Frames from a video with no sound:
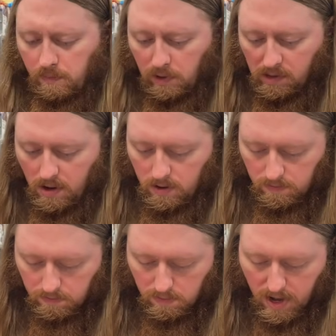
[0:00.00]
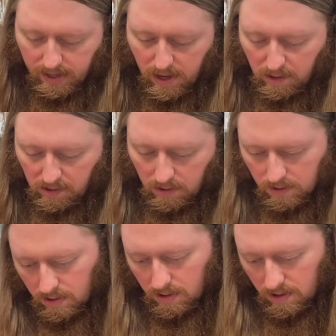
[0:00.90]
so I guess.
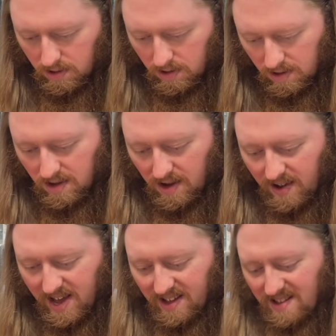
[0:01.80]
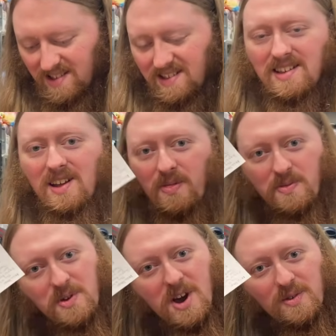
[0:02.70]
Oh hey,
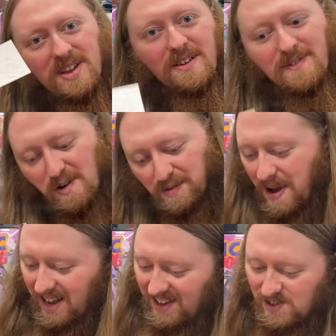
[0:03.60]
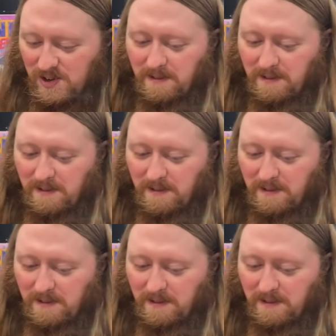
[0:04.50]
note in the first package.